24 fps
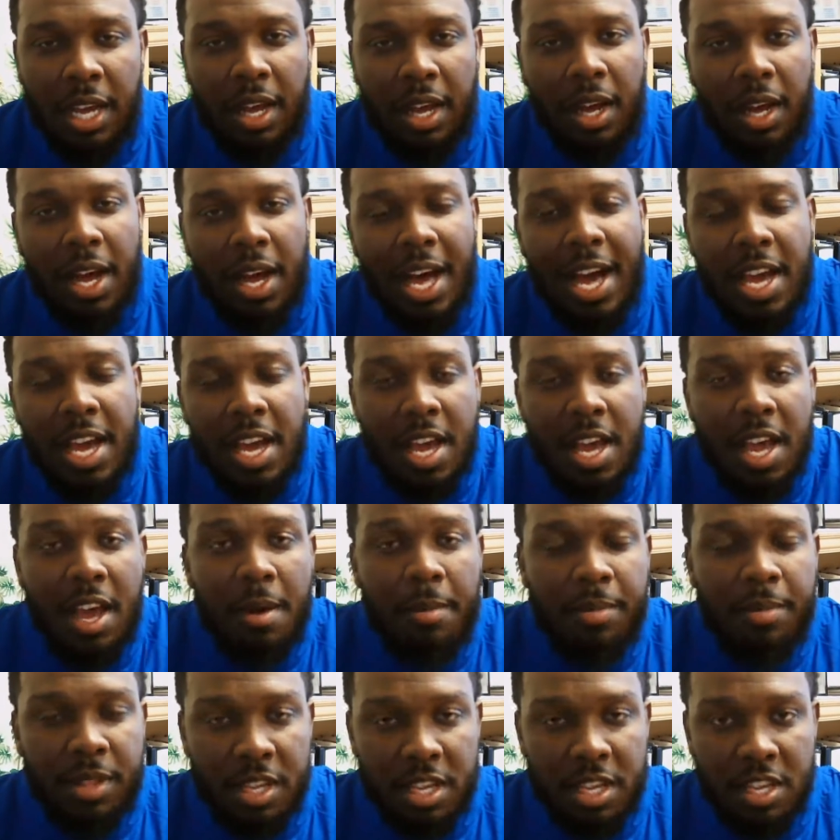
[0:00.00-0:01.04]
Uh, I
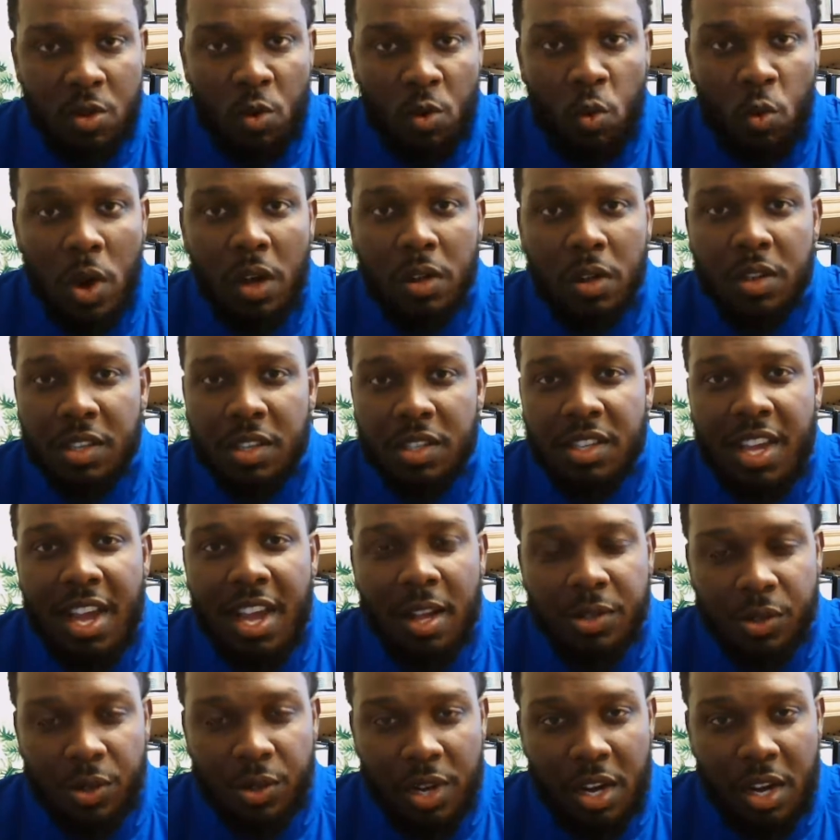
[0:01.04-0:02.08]
am the wellness
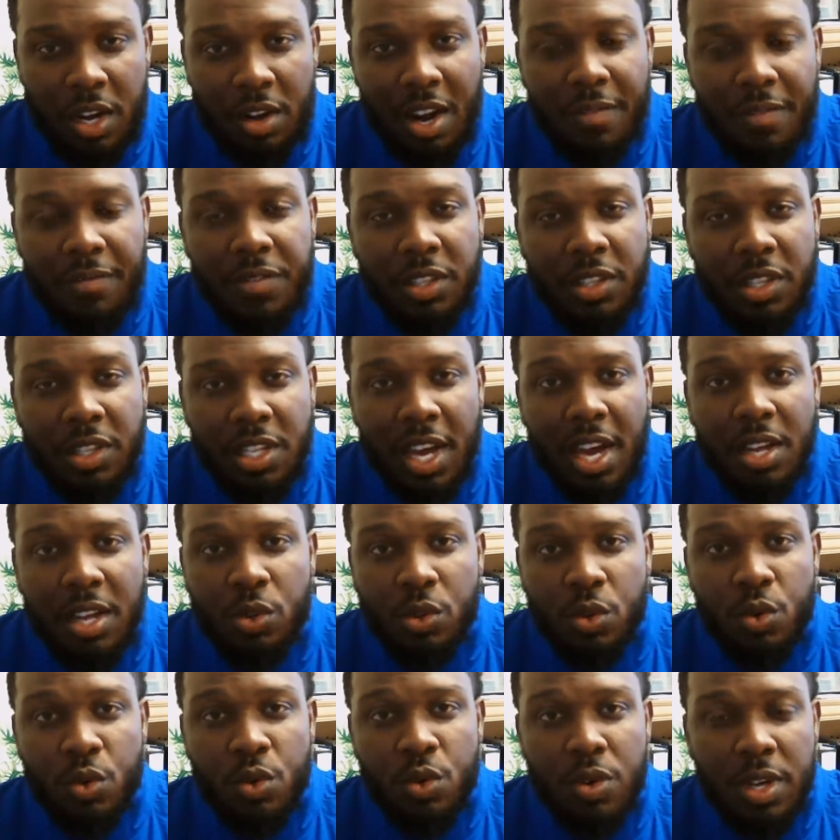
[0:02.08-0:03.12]
counselor here at Findlay High
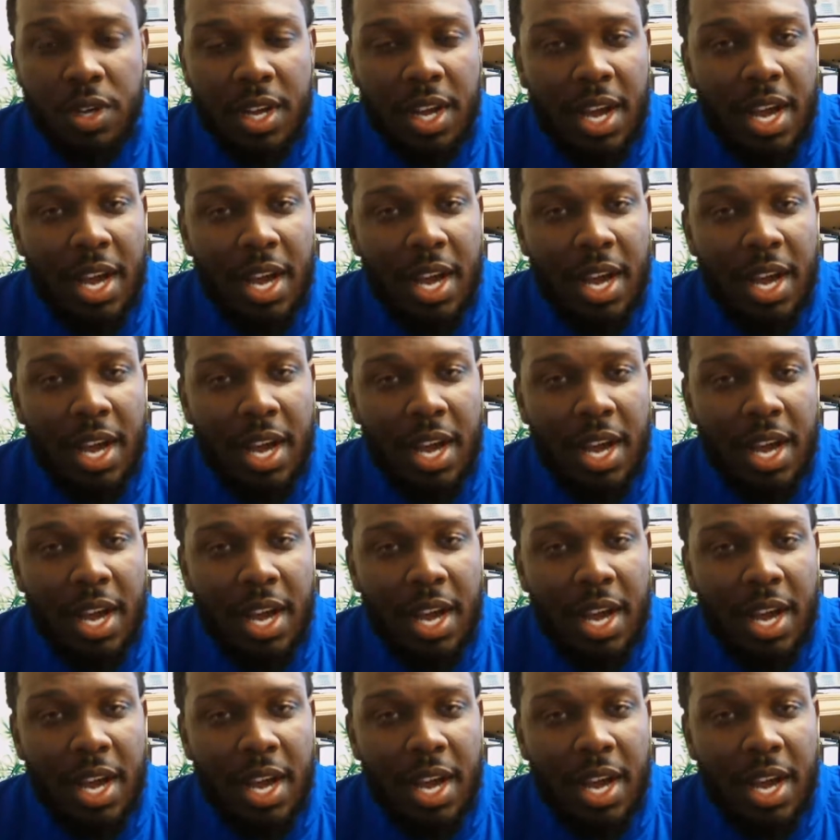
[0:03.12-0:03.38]
School.